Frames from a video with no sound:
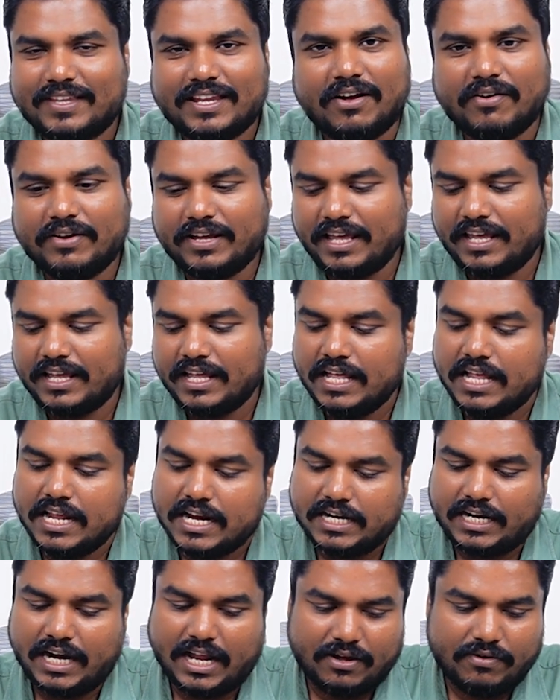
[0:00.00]
Okay,
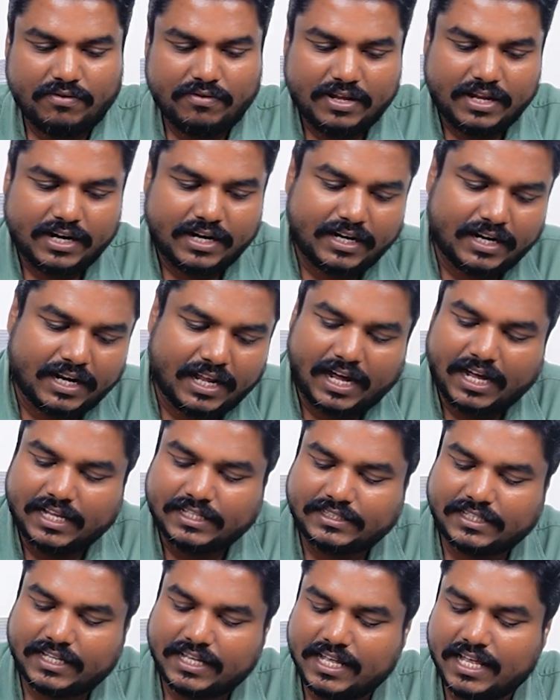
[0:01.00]
now
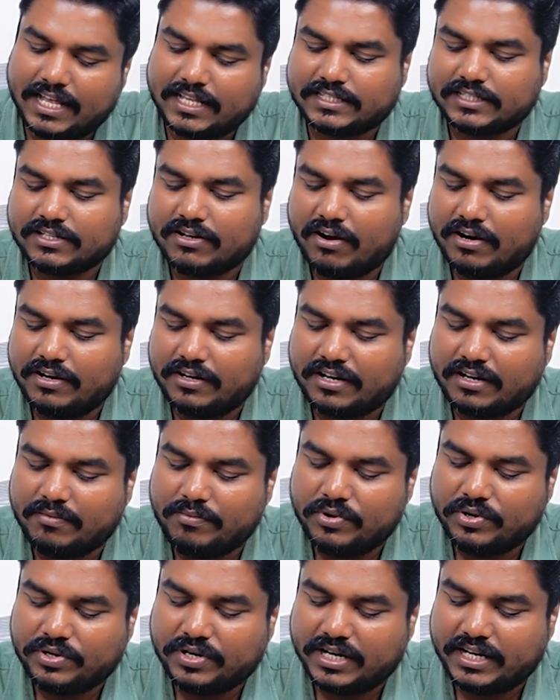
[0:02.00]
NASA has
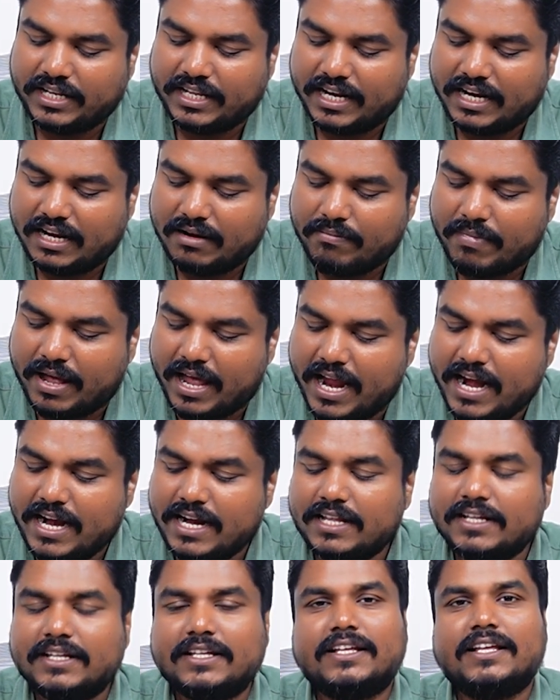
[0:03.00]
contributed L
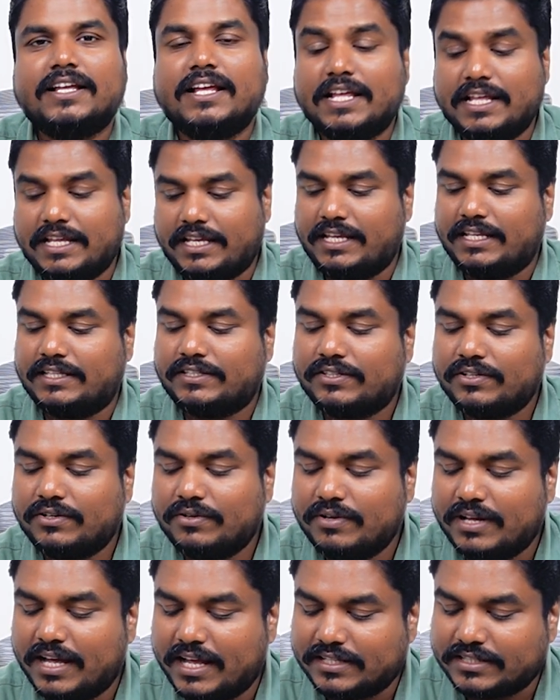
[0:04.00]
band,
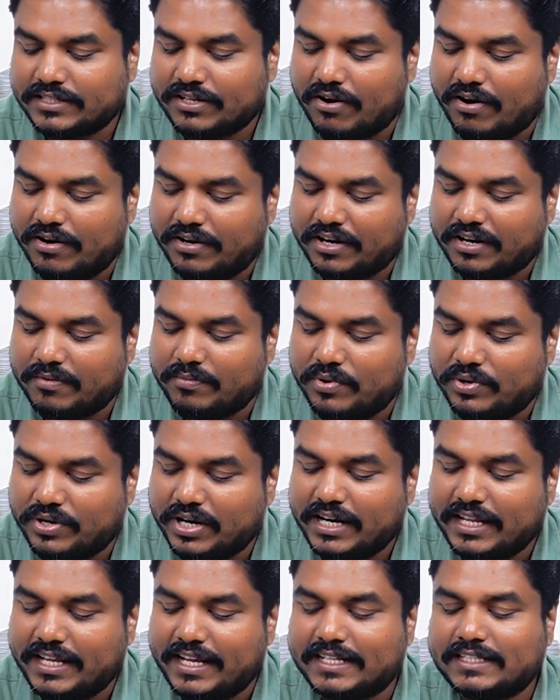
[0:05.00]
ISRO has
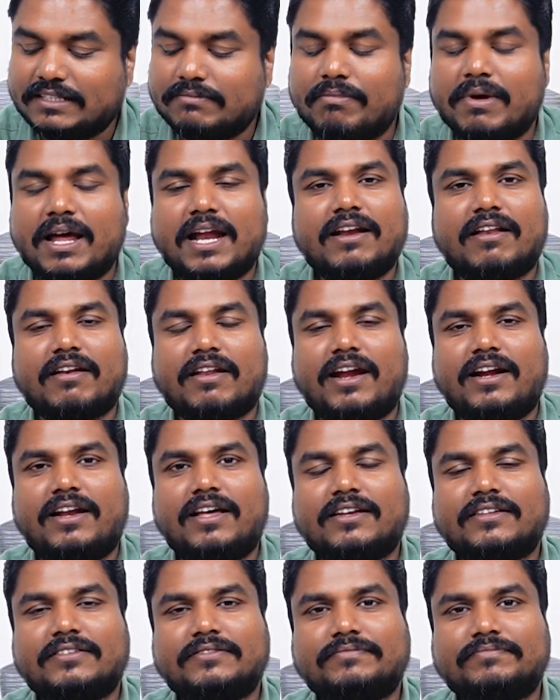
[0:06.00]
contributed S band
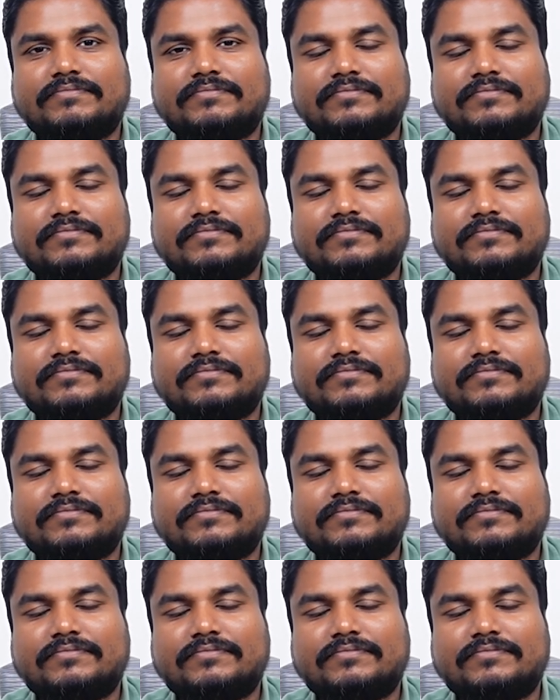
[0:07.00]
radar.